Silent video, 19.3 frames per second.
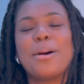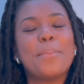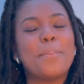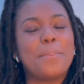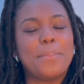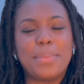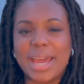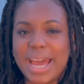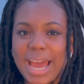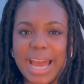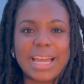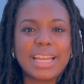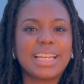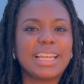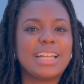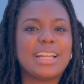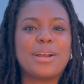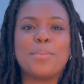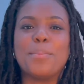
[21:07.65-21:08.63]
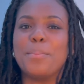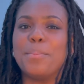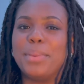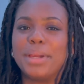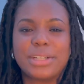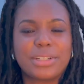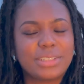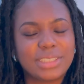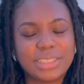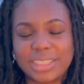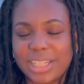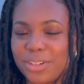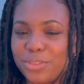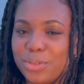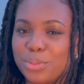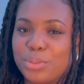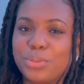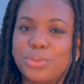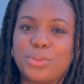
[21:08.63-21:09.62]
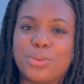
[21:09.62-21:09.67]
I'm back and I'm better than ever
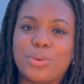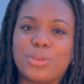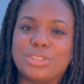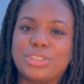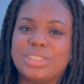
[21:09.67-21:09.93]
before.